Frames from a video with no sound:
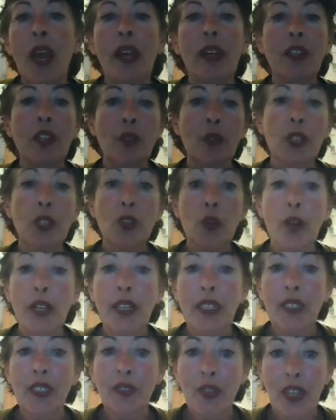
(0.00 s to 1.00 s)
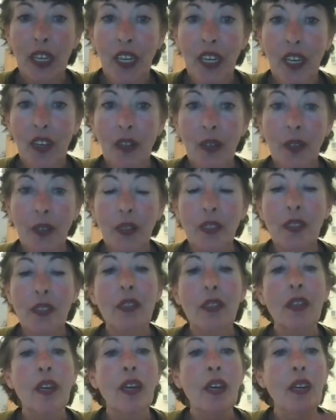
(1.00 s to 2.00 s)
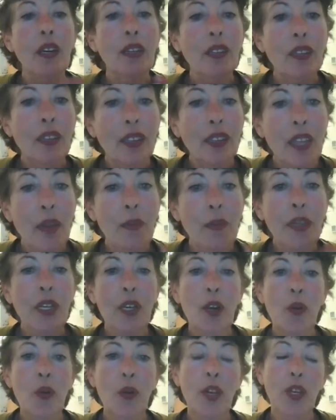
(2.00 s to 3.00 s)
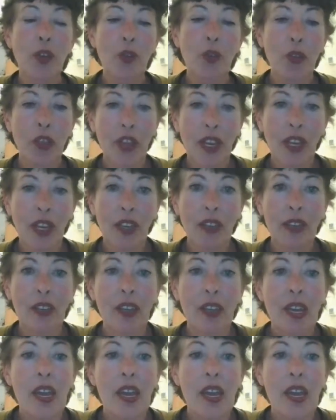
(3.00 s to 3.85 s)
and you enjoy these videos, let me know what you think.